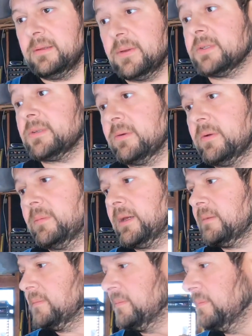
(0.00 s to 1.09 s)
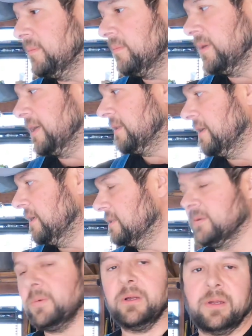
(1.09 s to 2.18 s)
Then I start running about brake lines
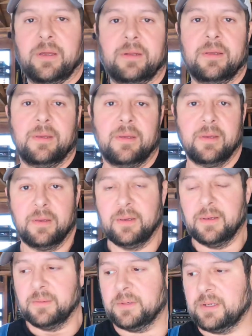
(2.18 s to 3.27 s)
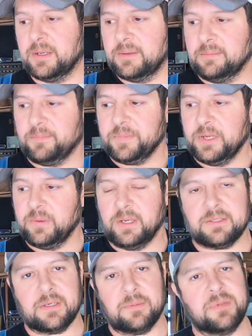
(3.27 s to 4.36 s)
and whatnot. But
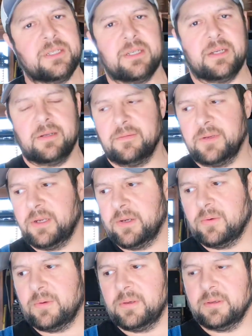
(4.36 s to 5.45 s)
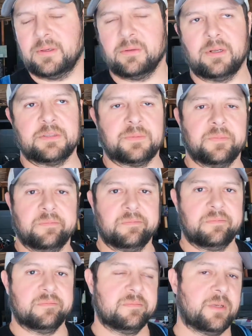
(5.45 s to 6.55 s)
anyways, please stay in the video. It does
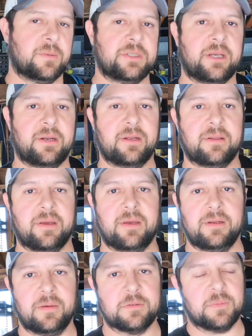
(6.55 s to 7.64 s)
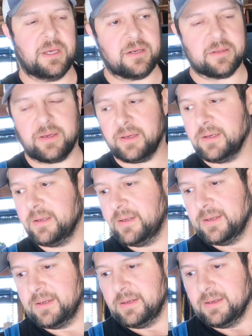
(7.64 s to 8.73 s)
help channel out a lot and helps me out a lot.
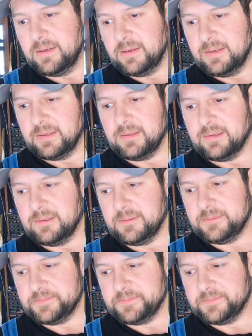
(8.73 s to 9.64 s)
I